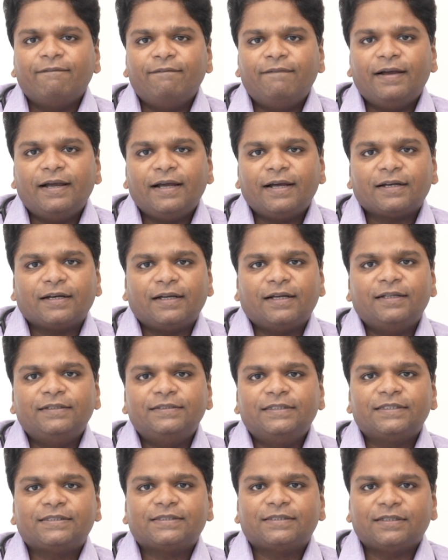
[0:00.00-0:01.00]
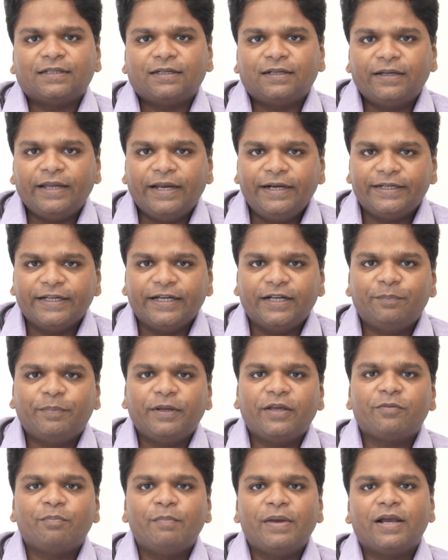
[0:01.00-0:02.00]
where uh, this uh, entire
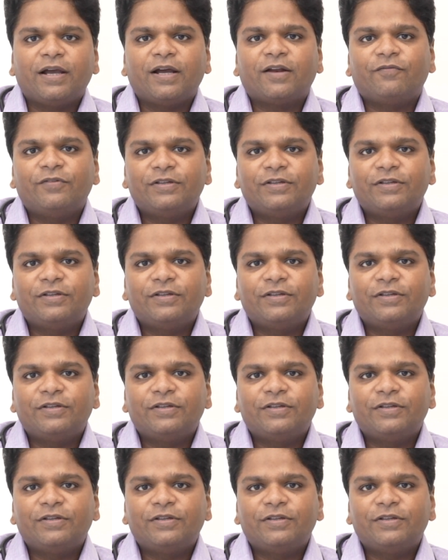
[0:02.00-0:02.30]
pacemaker